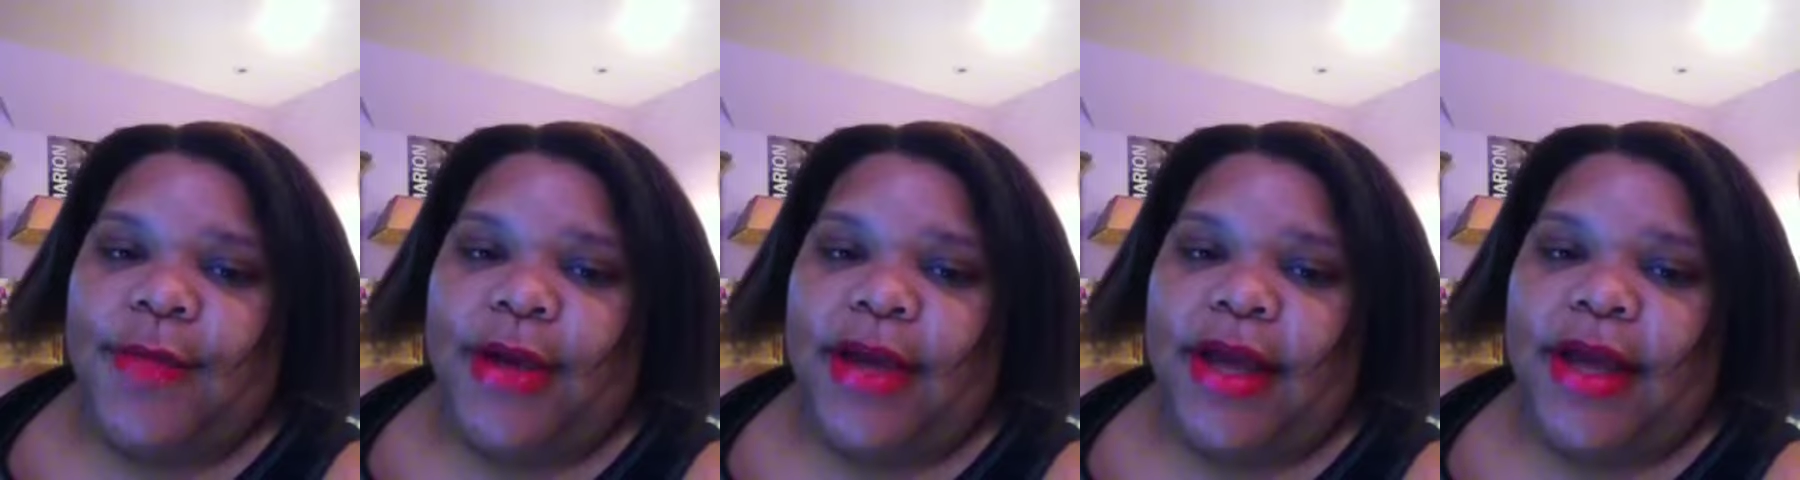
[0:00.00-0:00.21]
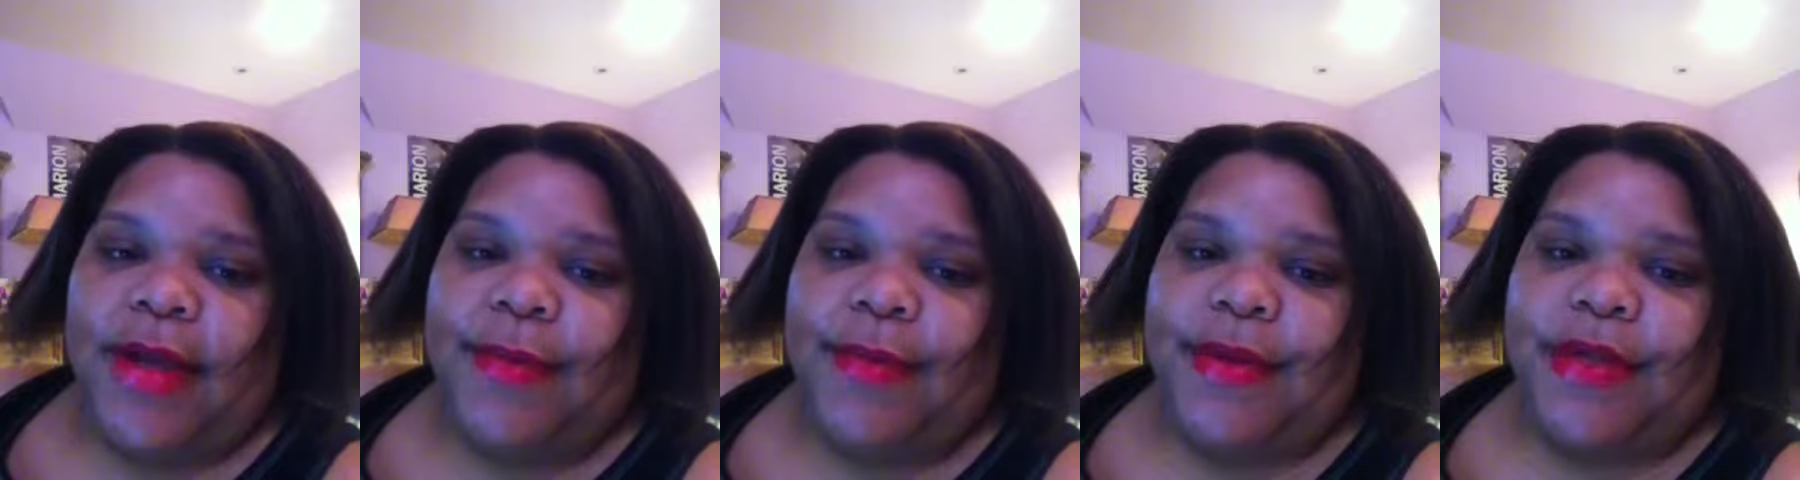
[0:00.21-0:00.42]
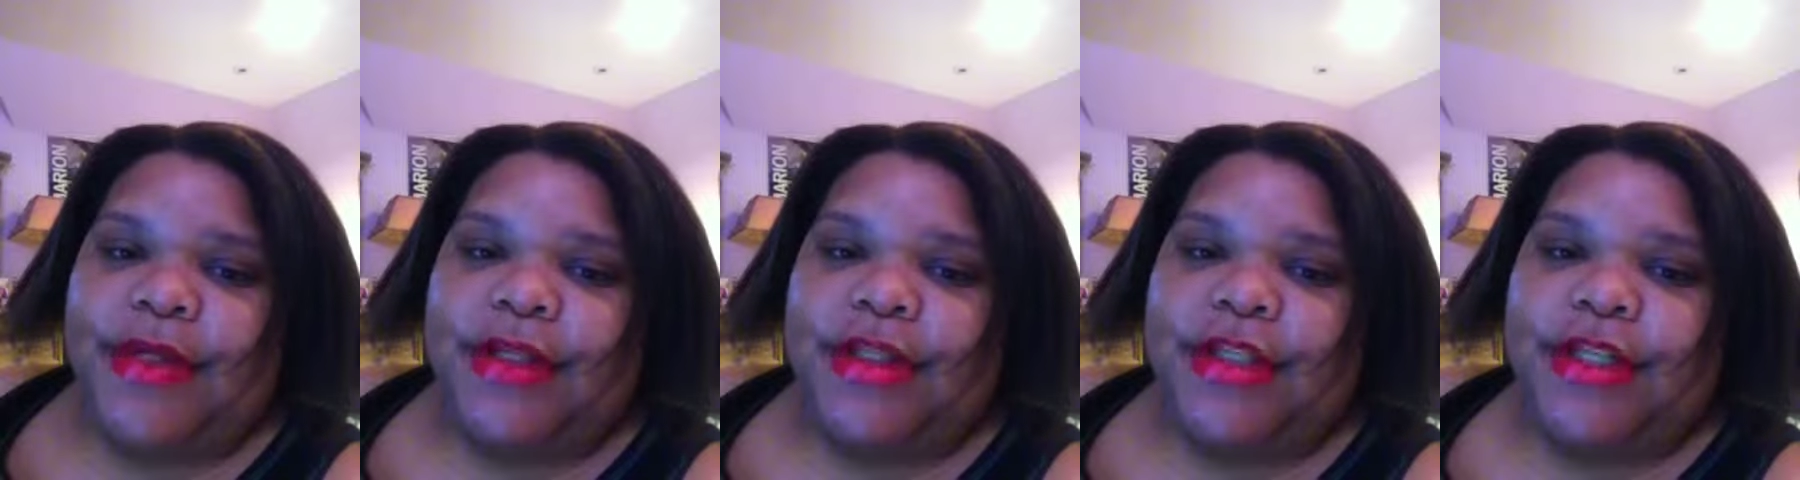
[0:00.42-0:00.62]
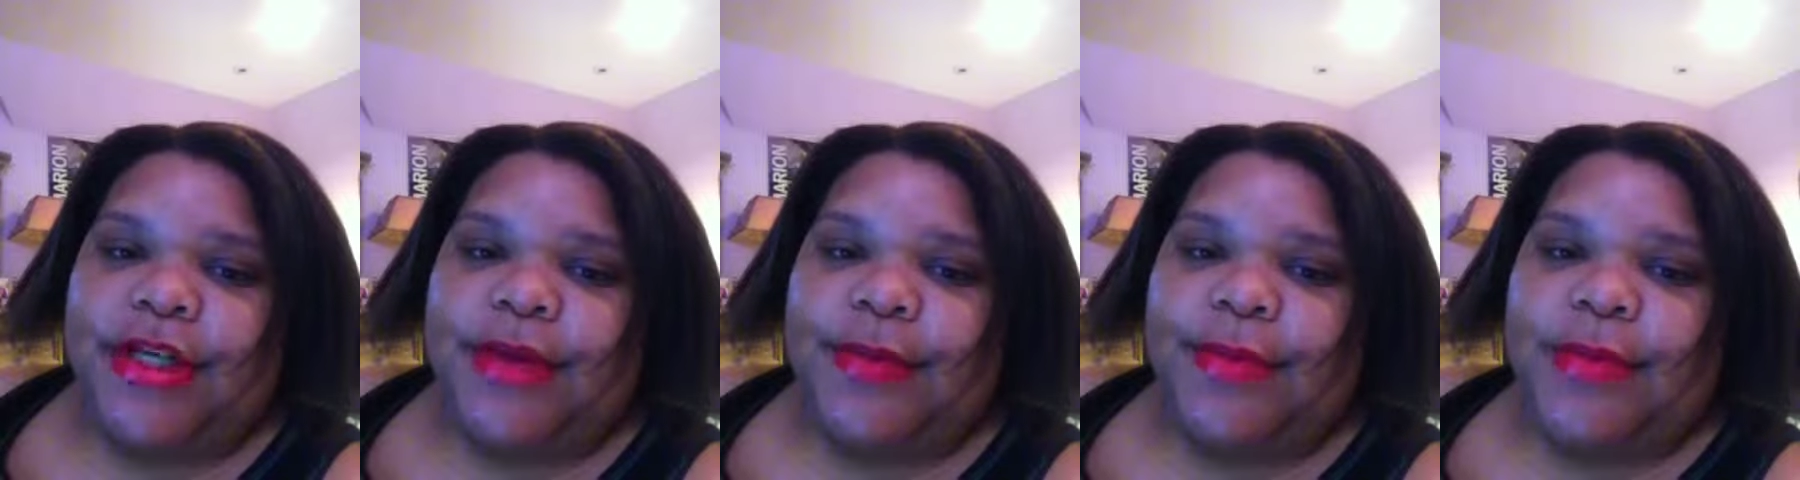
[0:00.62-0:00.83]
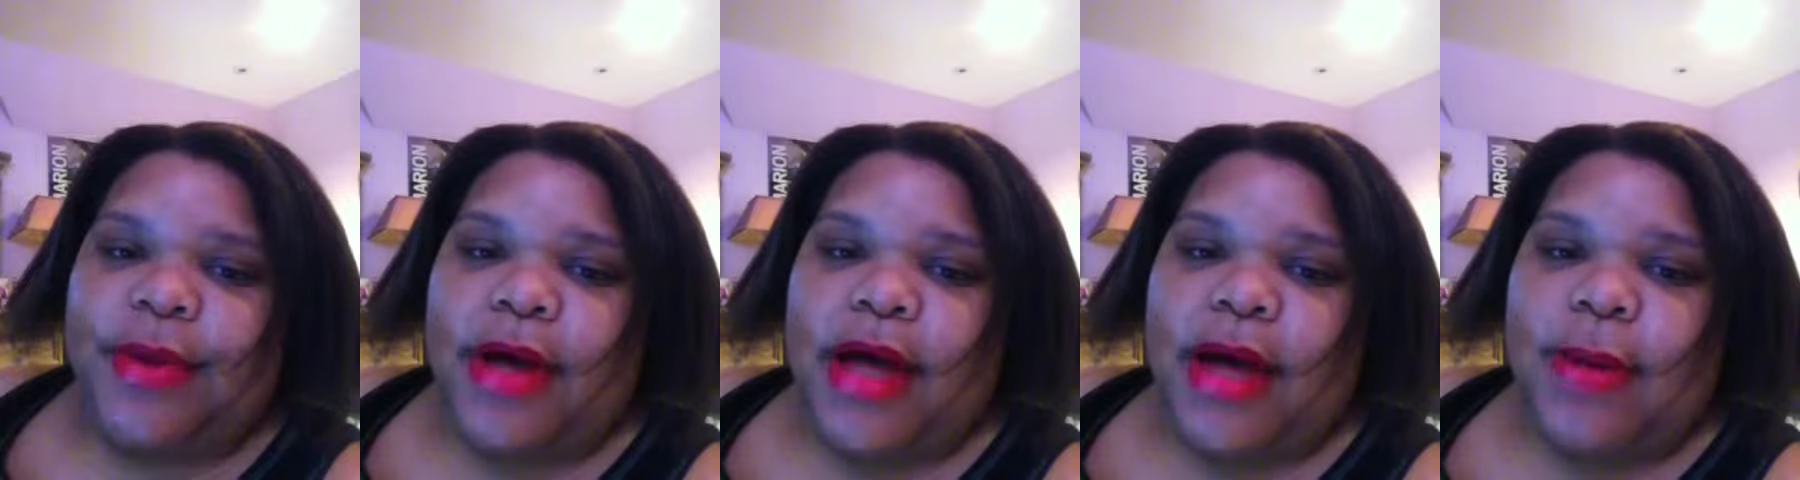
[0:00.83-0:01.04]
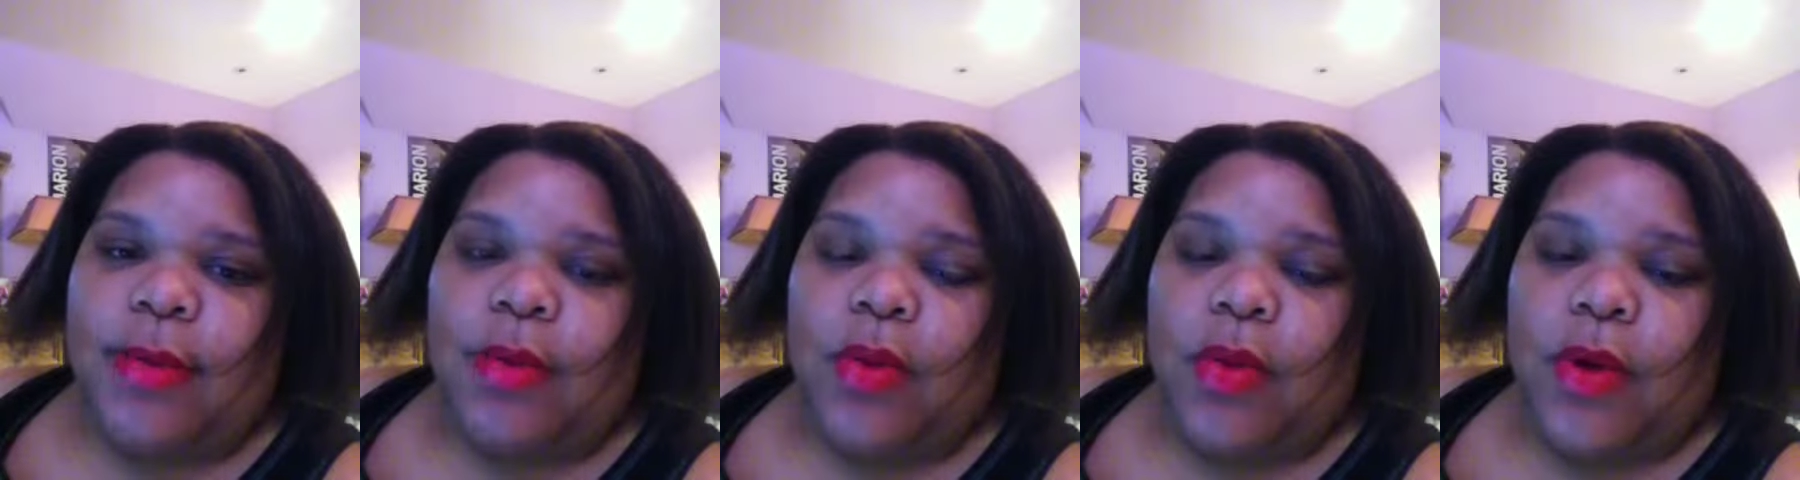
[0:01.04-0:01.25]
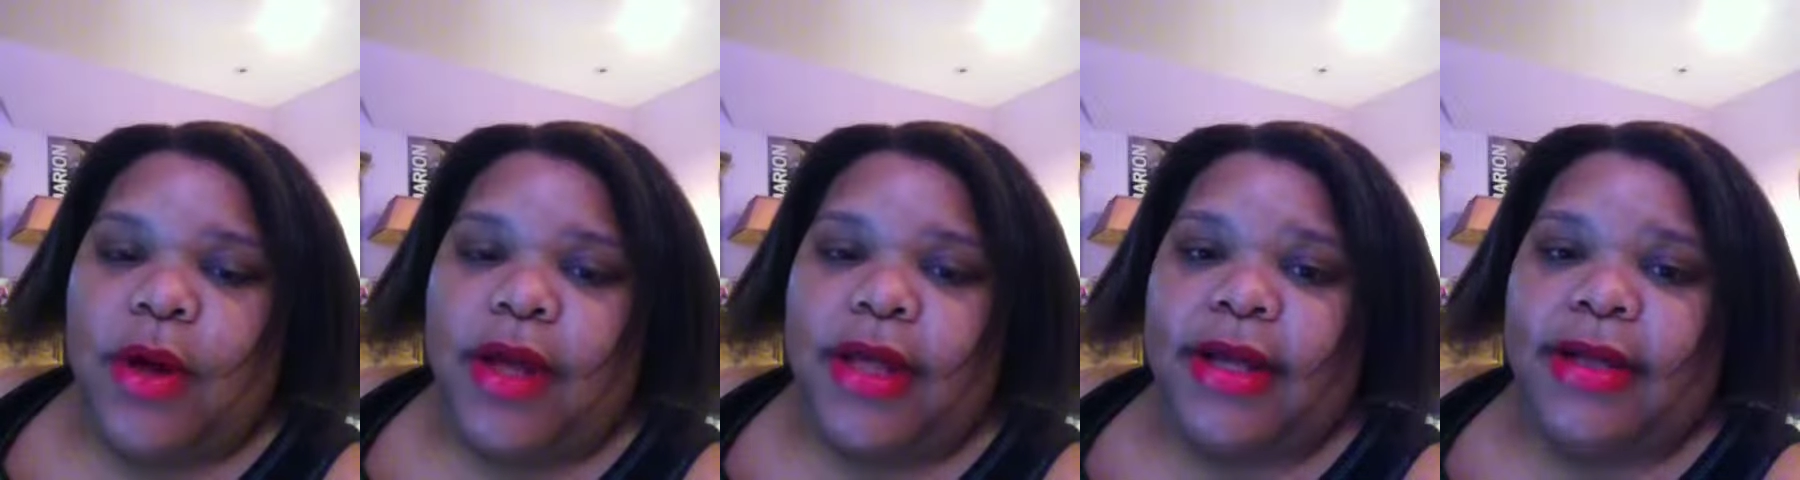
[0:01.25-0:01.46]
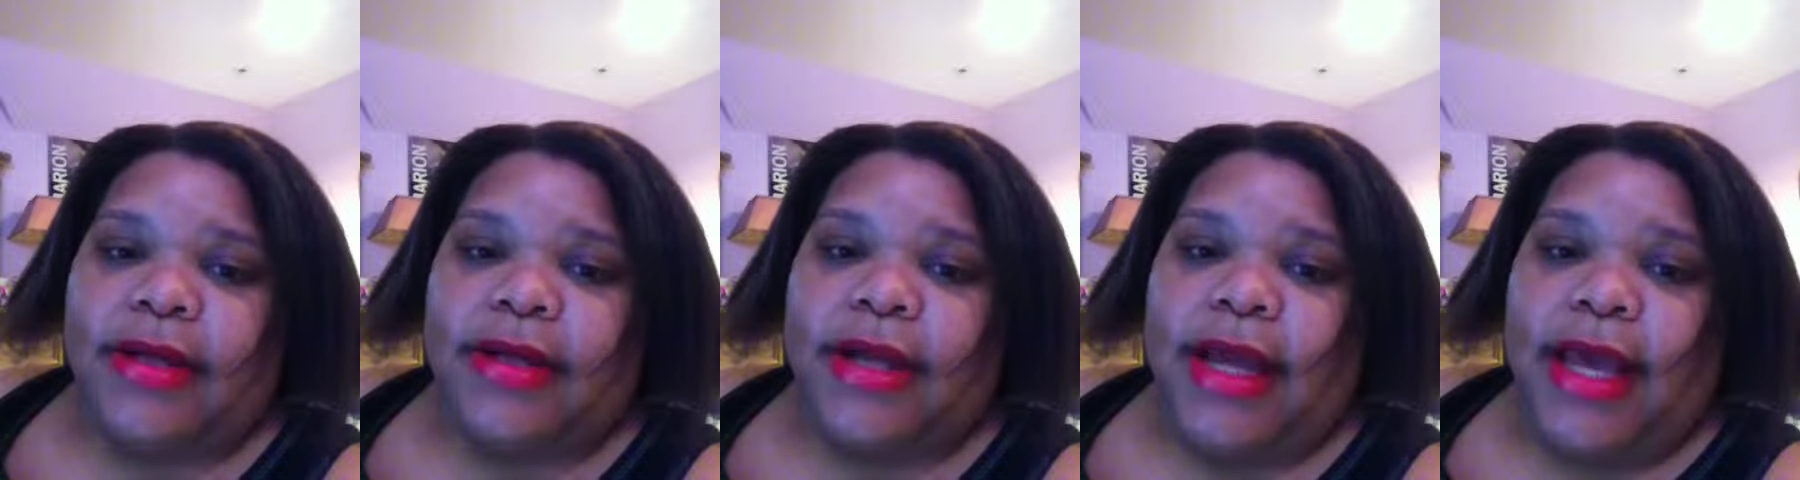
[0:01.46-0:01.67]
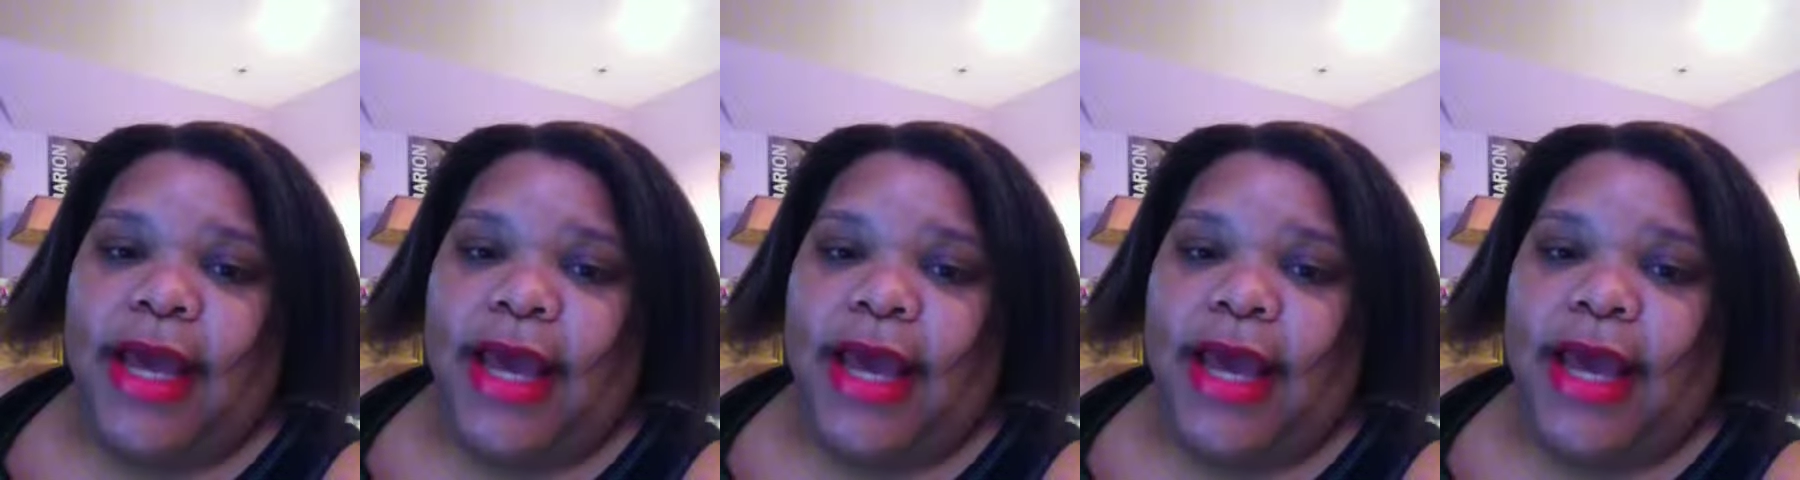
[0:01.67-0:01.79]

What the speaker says: Pam and Jim Pop One.